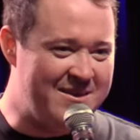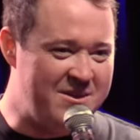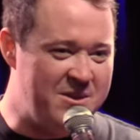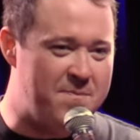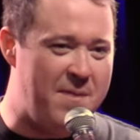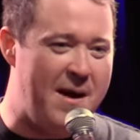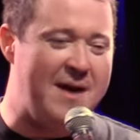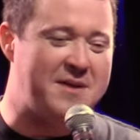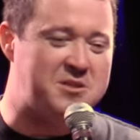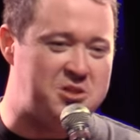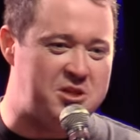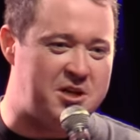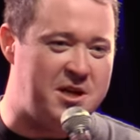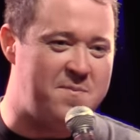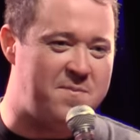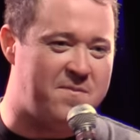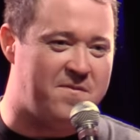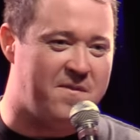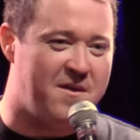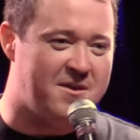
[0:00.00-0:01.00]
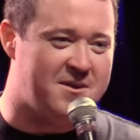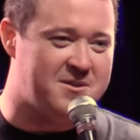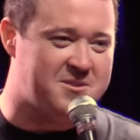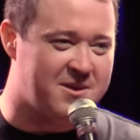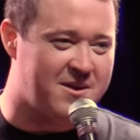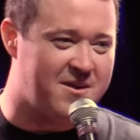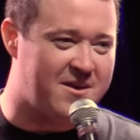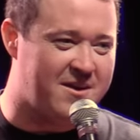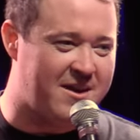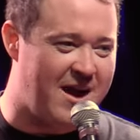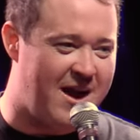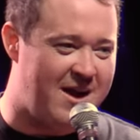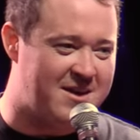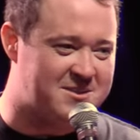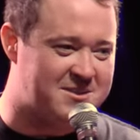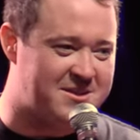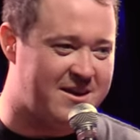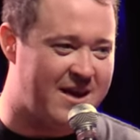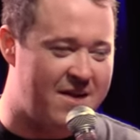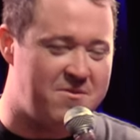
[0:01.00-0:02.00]
you buy cheap furniture
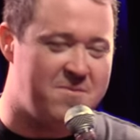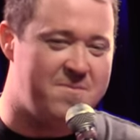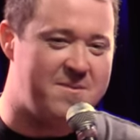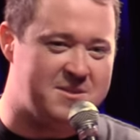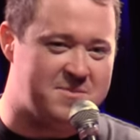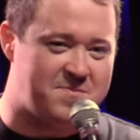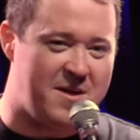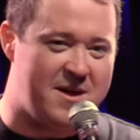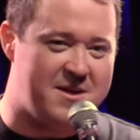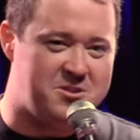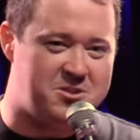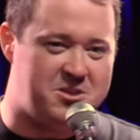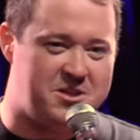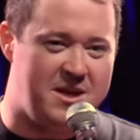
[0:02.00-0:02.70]
constantly. Everybody's buying